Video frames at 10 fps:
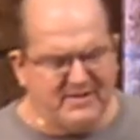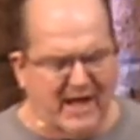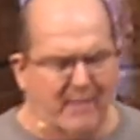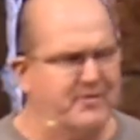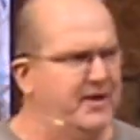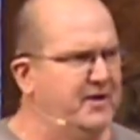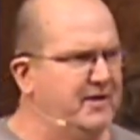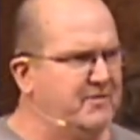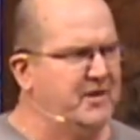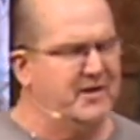stopped in
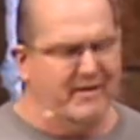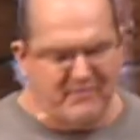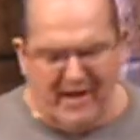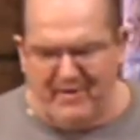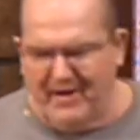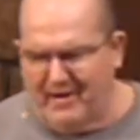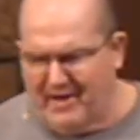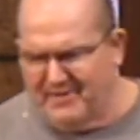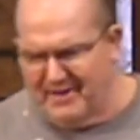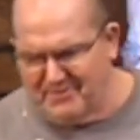to, to give Debbie
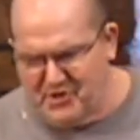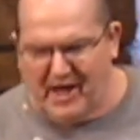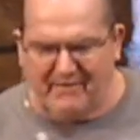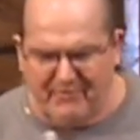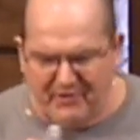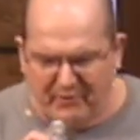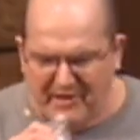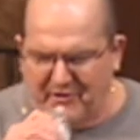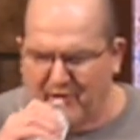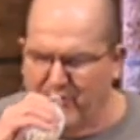a, a, the check to
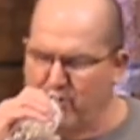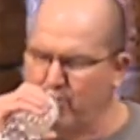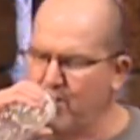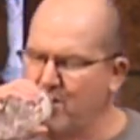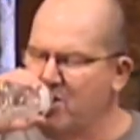rent their room.